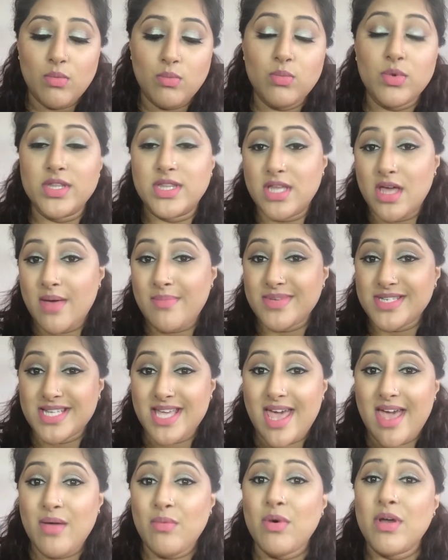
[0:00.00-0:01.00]
With the Urban
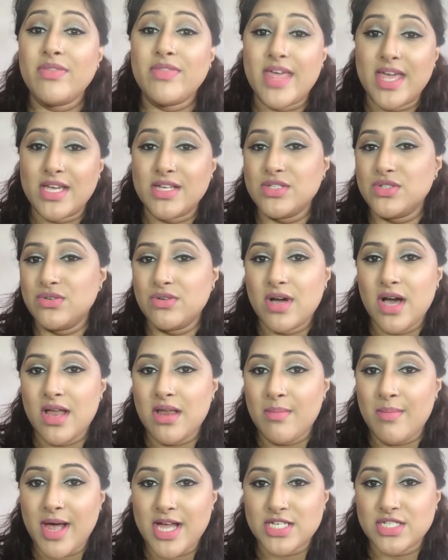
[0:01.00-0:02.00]
Decay one, they can do
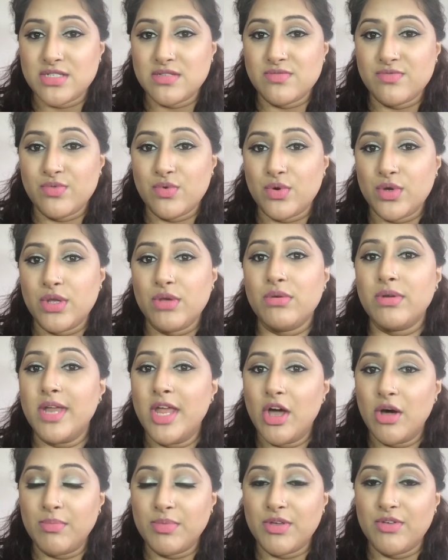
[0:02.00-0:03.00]
colour matches for you
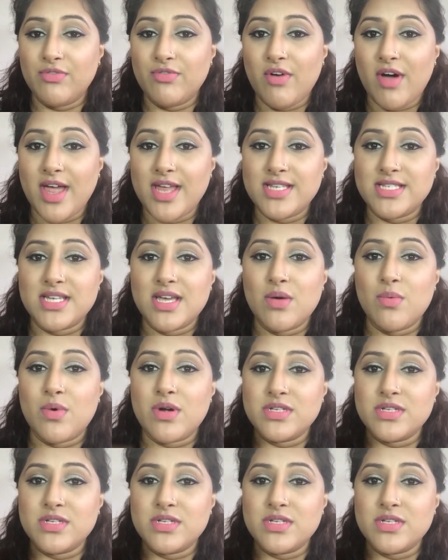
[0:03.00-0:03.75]
and help you find it.